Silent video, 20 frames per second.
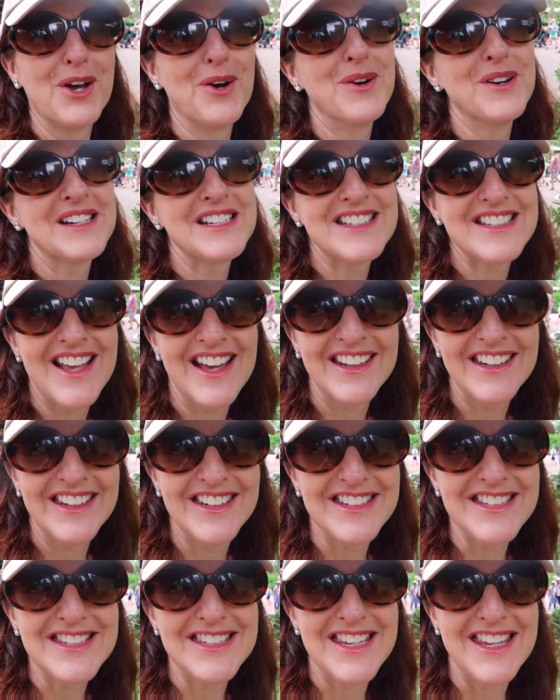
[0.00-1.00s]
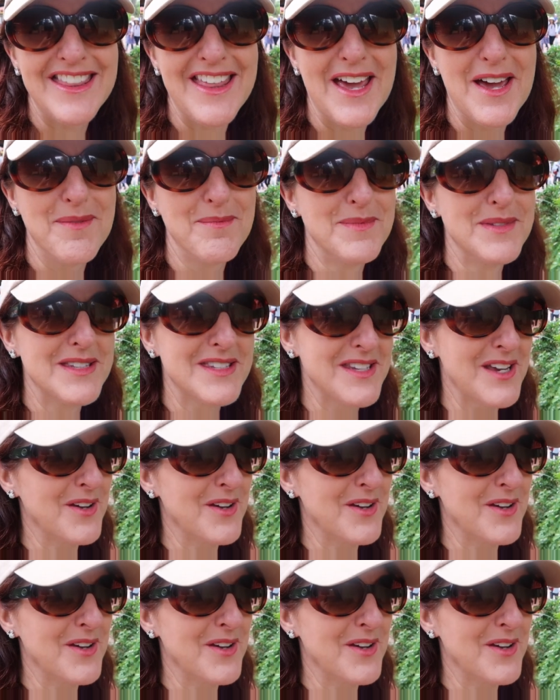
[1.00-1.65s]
so excited to see them.